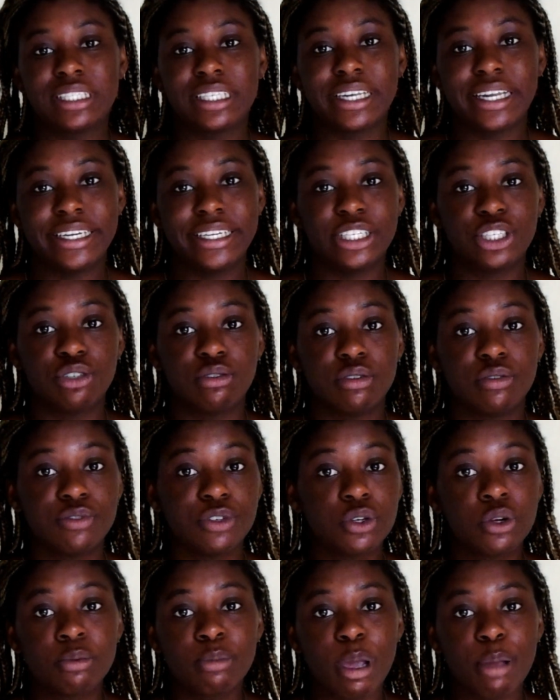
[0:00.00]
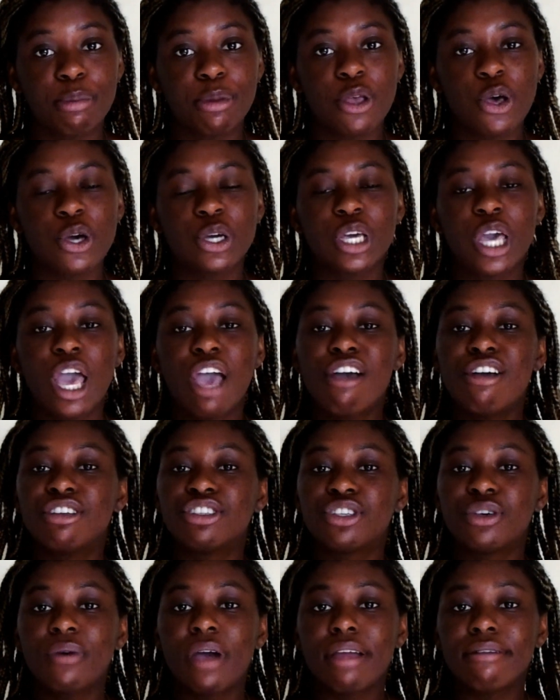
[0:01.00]
that I need to review on my blog,
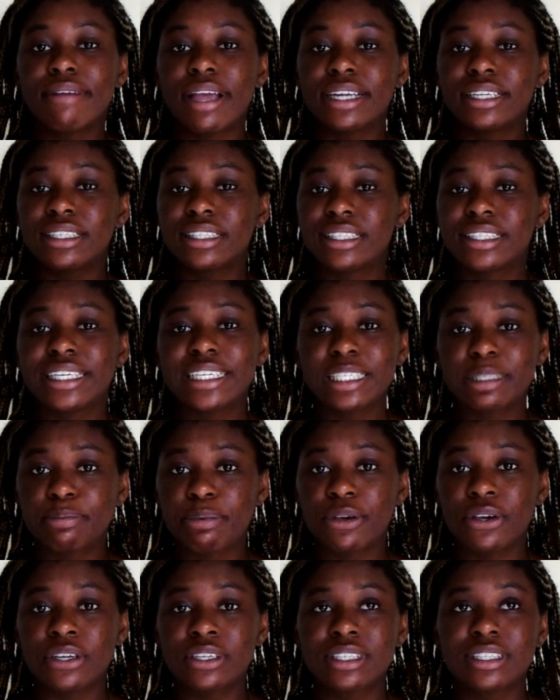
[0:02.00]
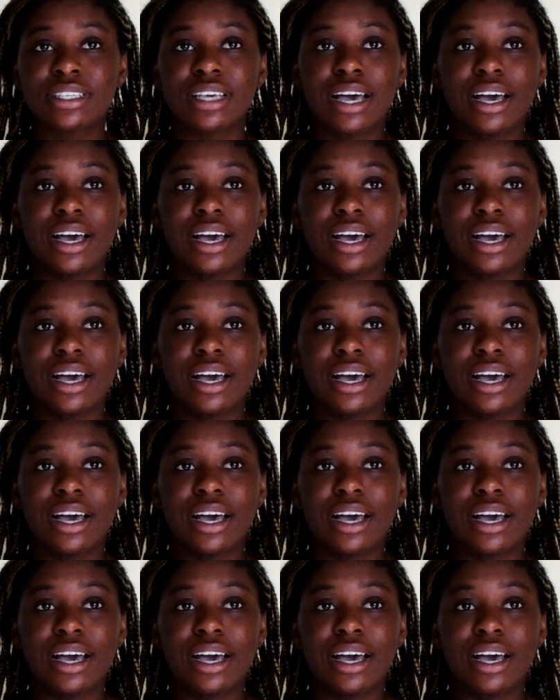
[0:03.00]
so I read six books.